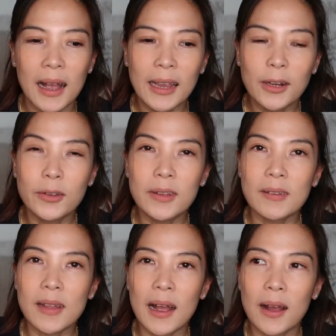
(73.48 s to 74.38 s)
I
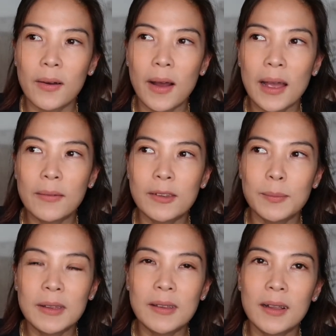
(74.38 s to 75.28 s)
noticed how I was
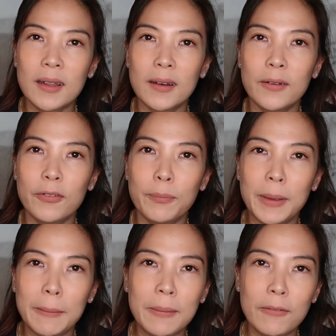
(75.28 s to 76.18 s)
missing a lot of
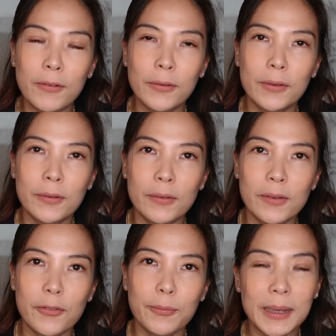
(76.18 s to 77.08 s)
baby photos
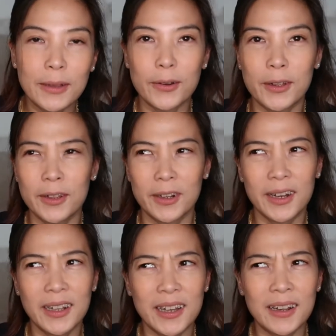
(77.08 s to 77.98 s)
of my daughter,
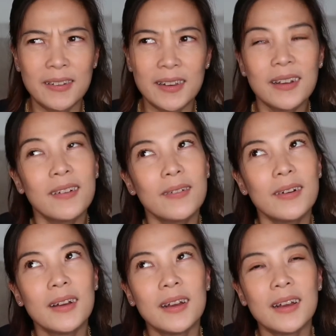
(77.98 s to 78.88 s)
and then I was like,
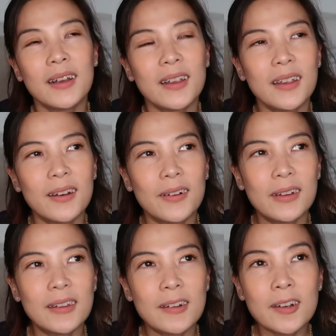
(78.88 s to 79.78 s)
you know,
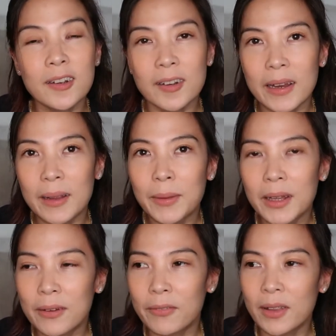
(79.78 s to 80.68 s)
it's such a shame
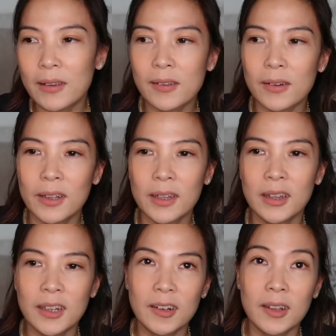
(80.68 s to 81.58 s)
that everything's on
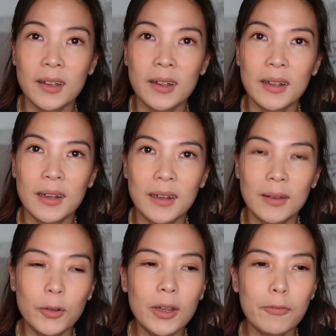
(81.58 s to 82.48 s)
digital, and
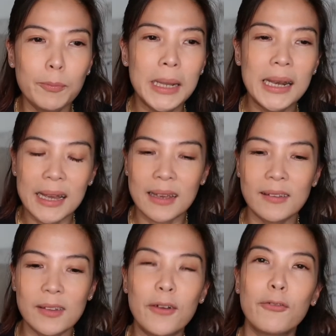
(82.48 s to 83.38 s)
it would have been
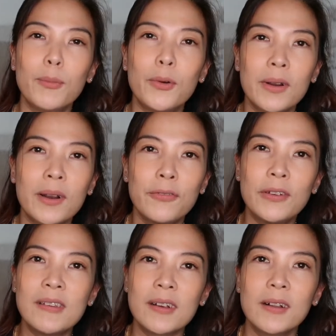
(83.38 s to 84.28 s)
nice to have more
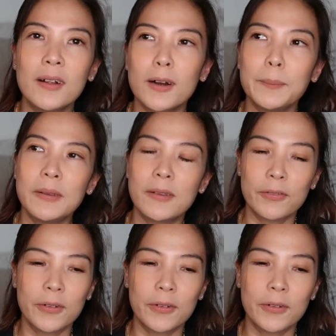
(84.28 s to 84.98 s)
physical copies